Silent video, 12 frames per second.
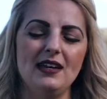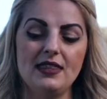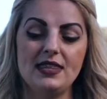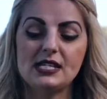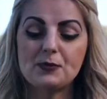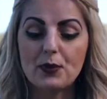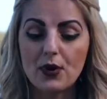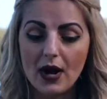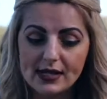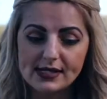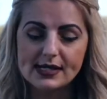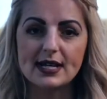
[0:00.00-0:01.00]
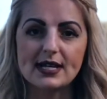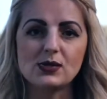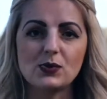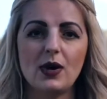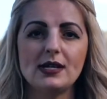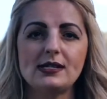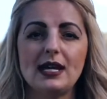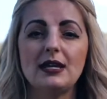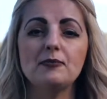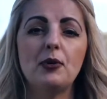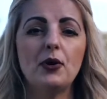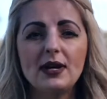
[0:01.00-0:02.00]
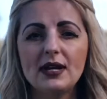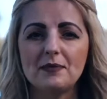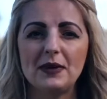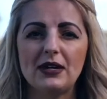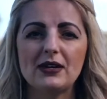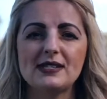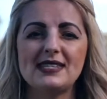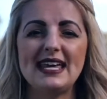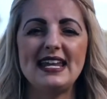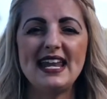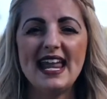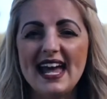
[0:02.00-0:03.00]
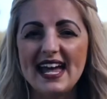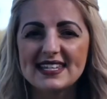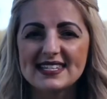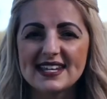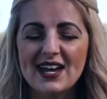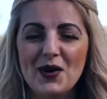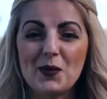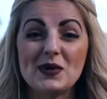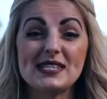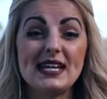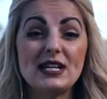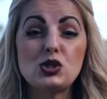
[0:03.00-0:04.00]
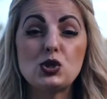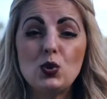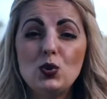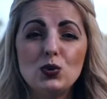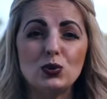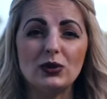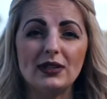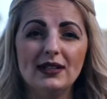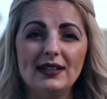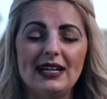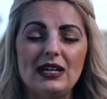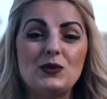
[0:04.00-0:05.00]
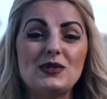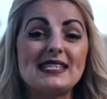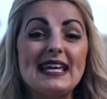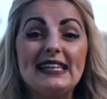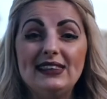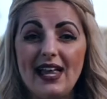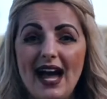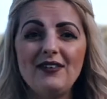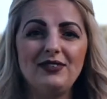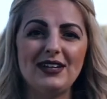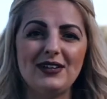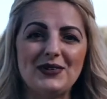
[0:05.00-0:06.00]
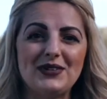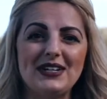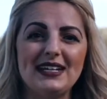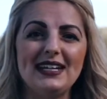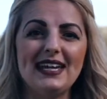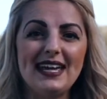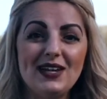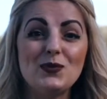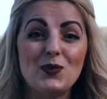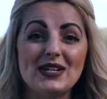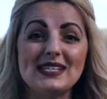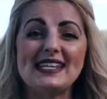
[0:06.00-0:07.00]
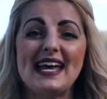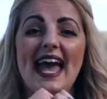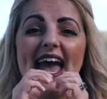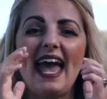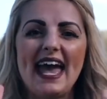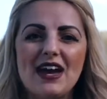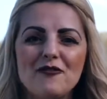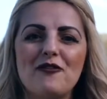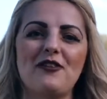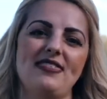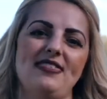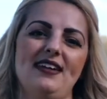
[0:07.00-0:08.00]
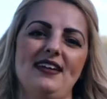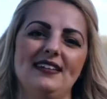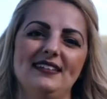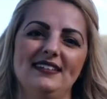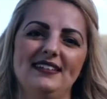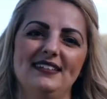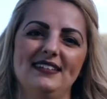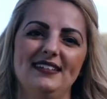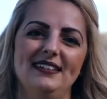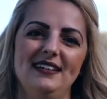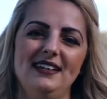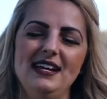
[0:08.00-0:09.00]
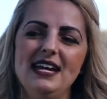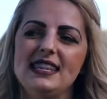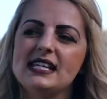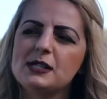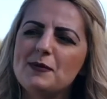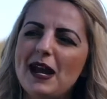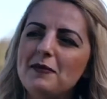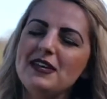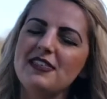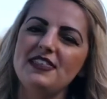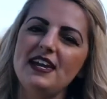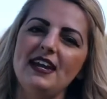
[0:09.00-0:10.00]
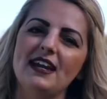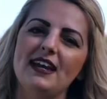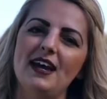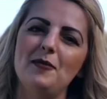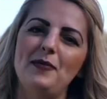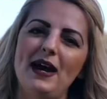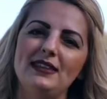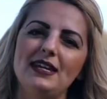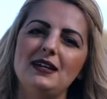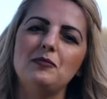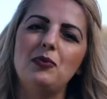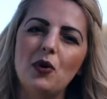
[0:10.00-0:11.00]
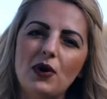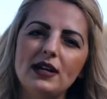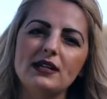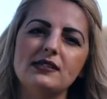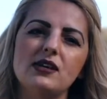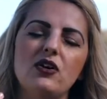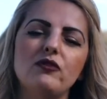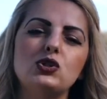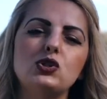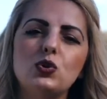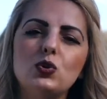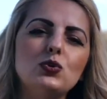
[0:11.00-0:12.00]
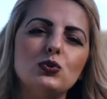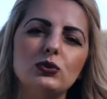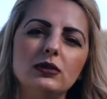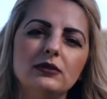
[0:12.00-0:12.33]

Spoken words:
This process was important because their net was their tool. It was their livelihood. It was everything. This made me think about the importance of a tool,